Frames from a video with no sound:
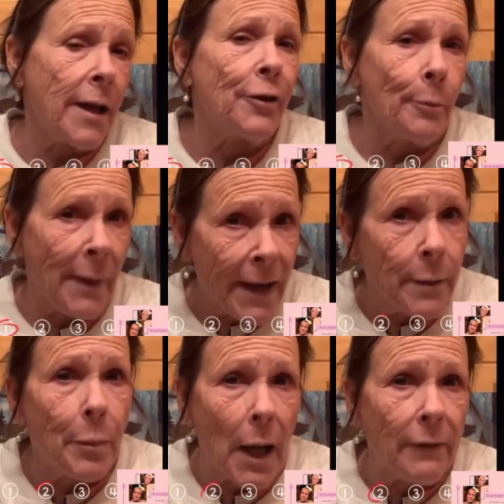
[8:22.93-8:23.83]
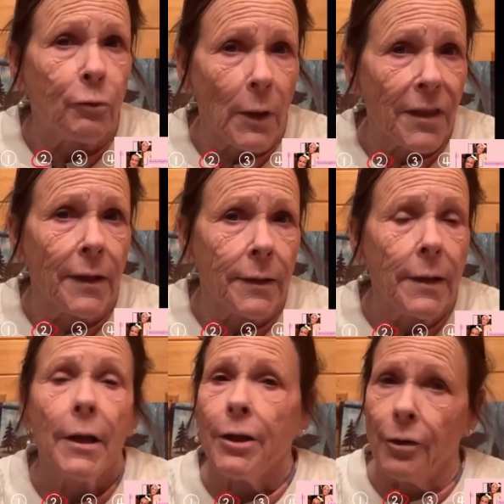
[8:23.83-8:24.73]
you can take your makeup off
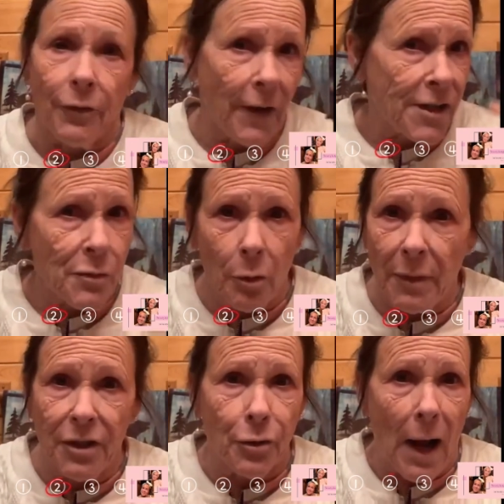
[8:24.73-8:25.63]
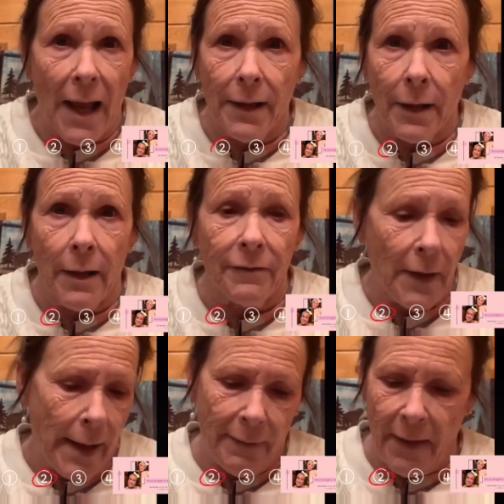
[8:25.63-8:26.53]
with it. Your face will be dry
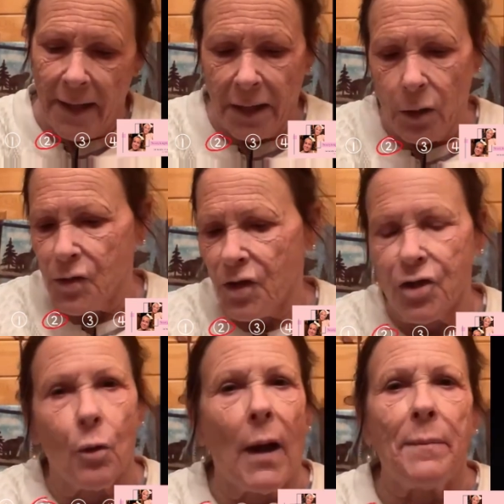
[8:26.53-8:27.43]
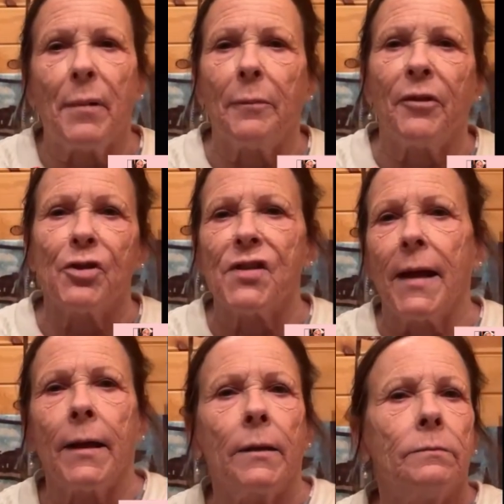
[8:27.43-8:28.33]
enough, and then use it to wipe
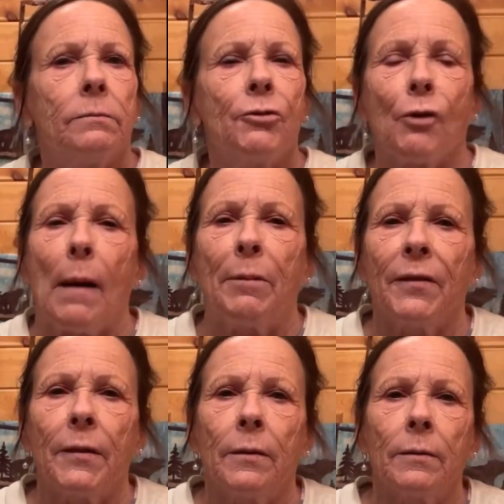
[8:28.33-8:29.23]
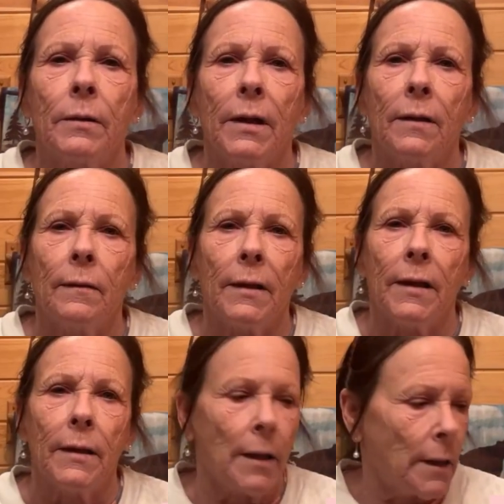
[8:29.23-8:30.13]
up your sink and drop it
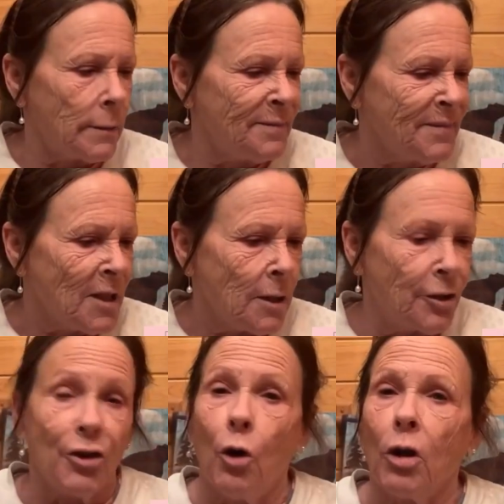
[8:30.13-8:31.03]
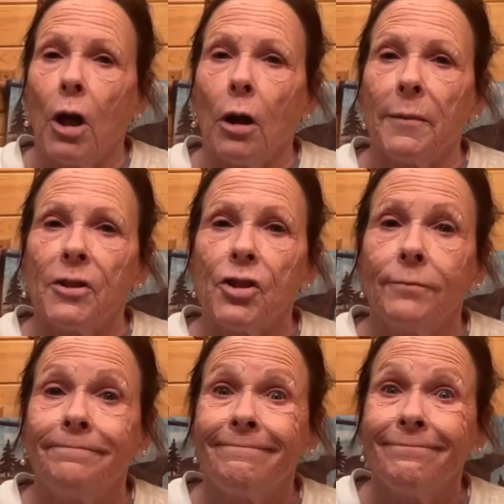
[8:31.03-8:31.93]
in the good old
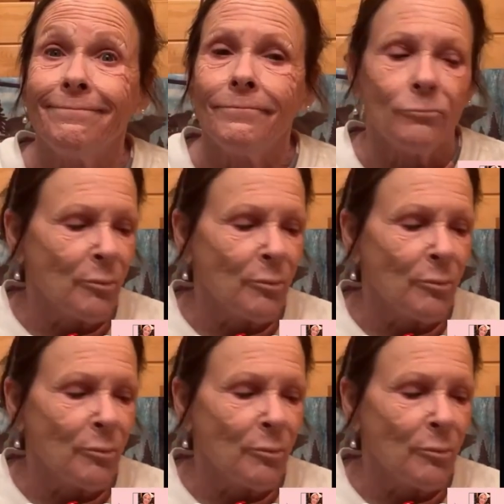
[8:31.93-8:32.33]
garbage.